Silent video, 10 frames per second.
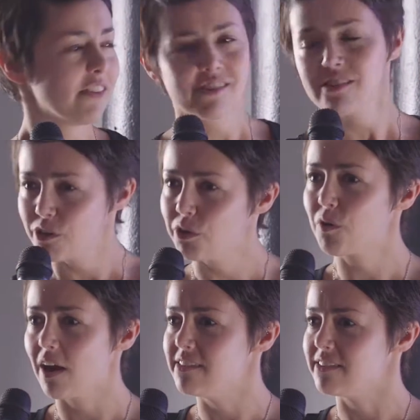Just go
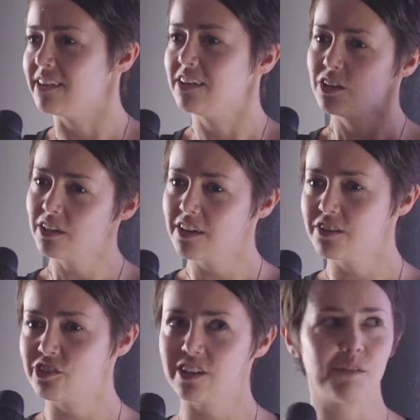crazy. You learn
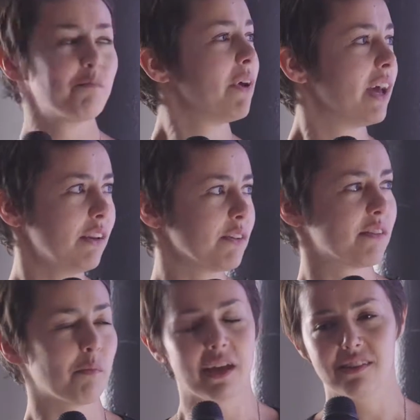shit, it looks
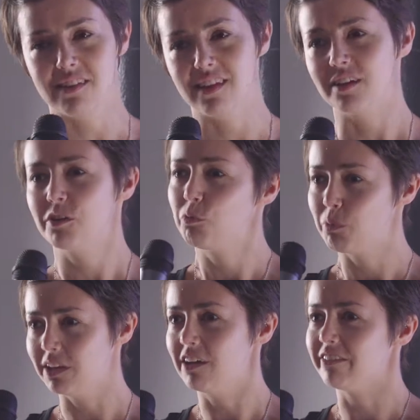amazing,
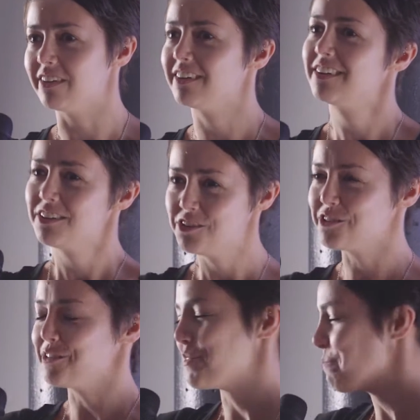we love it,
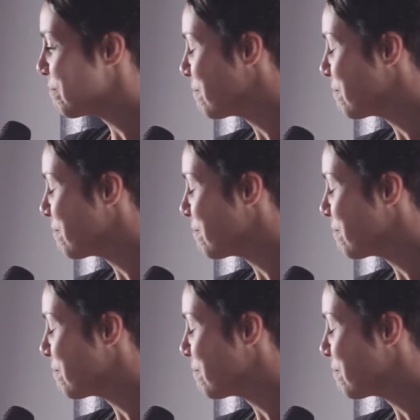do it.